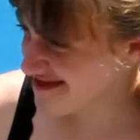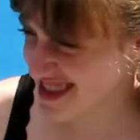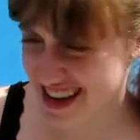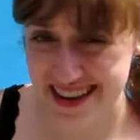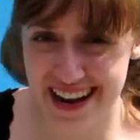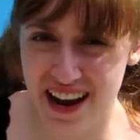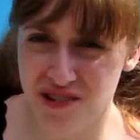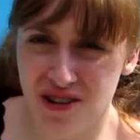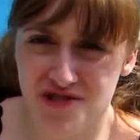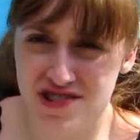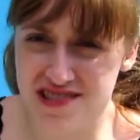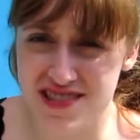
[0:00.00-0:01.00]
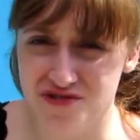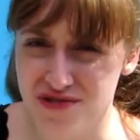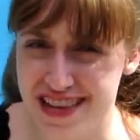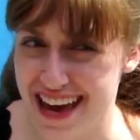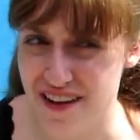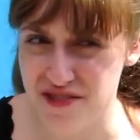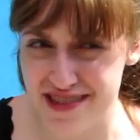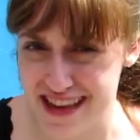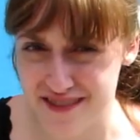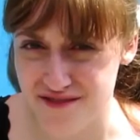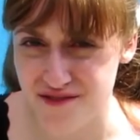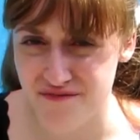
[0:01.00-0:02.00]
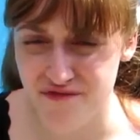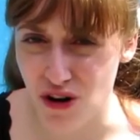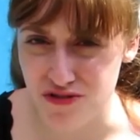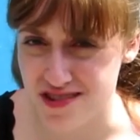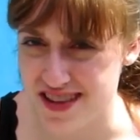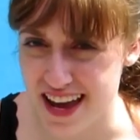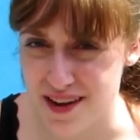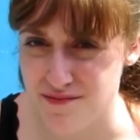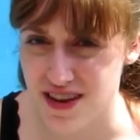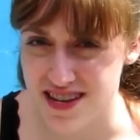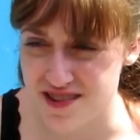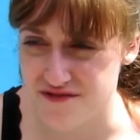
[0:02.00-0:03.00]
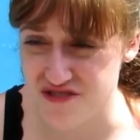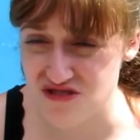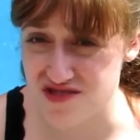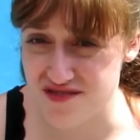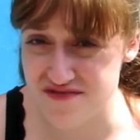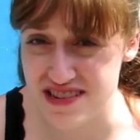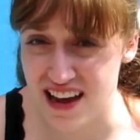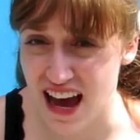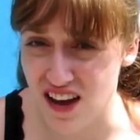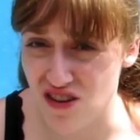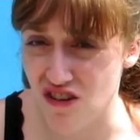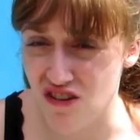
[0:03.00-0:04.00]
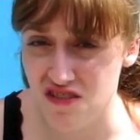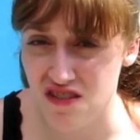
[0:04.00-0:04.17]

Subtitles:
and I don't know, just literally everything felt the same. It didn't feel different at all.